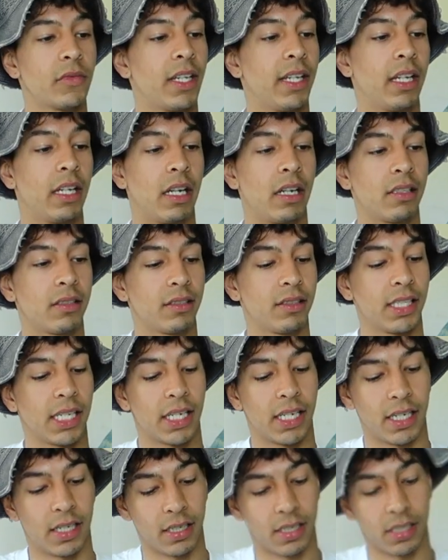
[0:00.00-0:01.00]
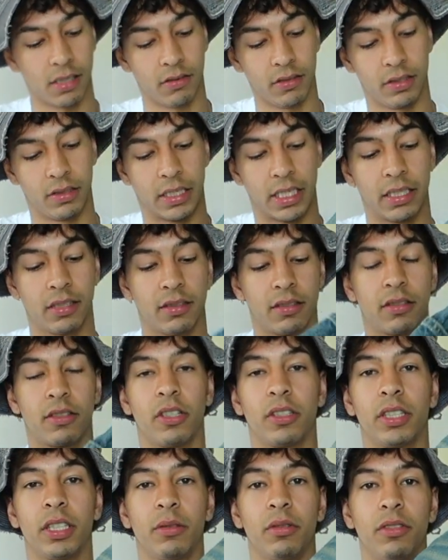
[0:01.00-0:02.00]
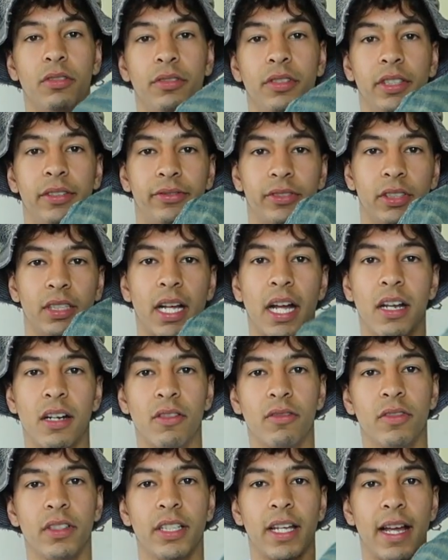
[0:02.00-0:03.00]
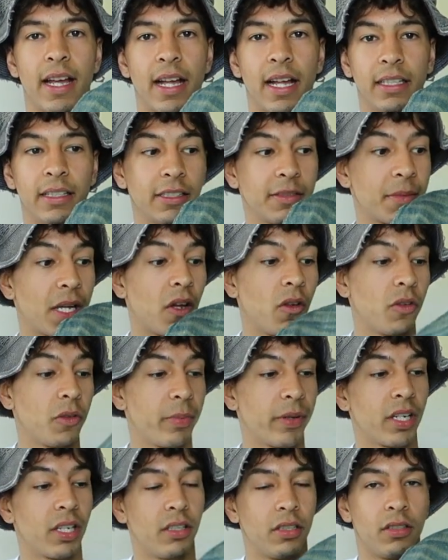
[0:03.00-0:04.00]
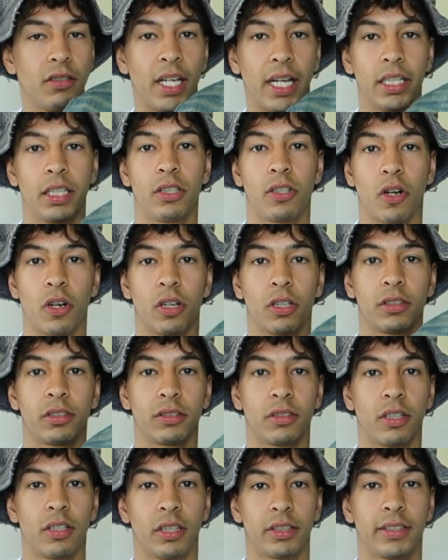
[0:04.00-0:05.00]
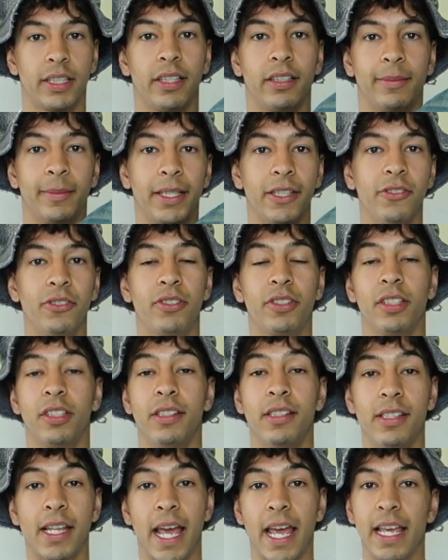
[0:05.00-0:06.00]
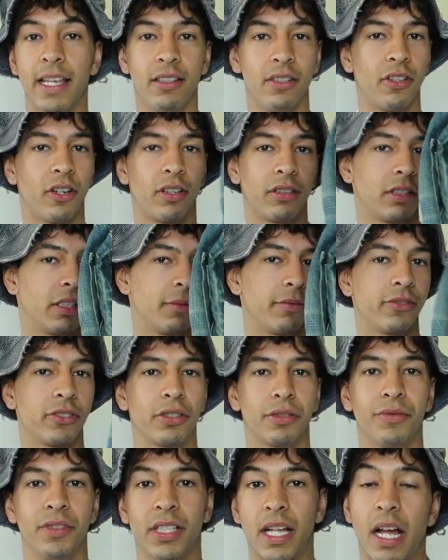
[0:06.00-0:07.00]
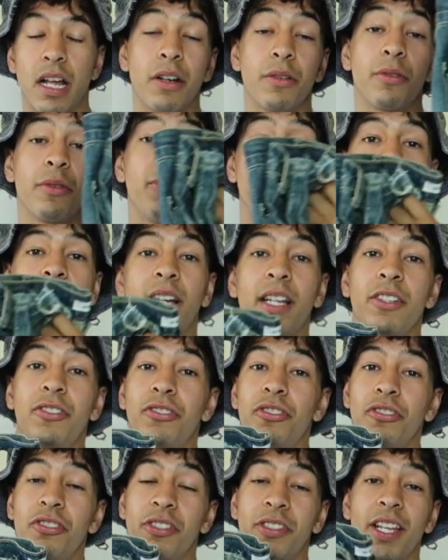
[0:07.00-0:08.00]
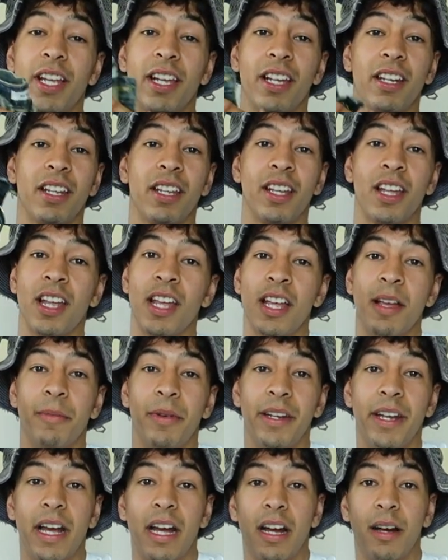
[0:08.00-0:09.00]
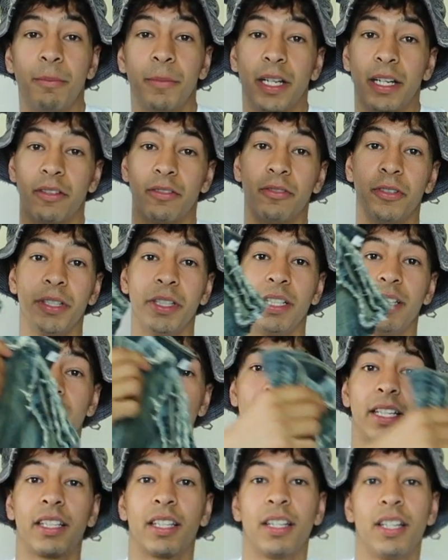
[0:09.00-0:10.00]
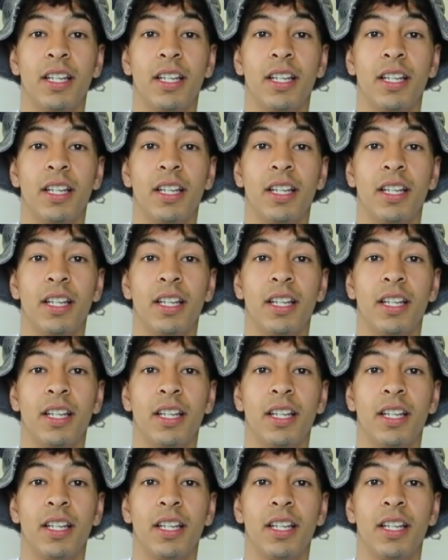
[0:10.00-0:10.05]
and honestly, I, I, don't know. I just thought they were a little different. I don't really have. This is my only pair of like dark, dark denim. I used to hate dark denim for some reason. I don't know why. I used to just hate it, but now I'm like really like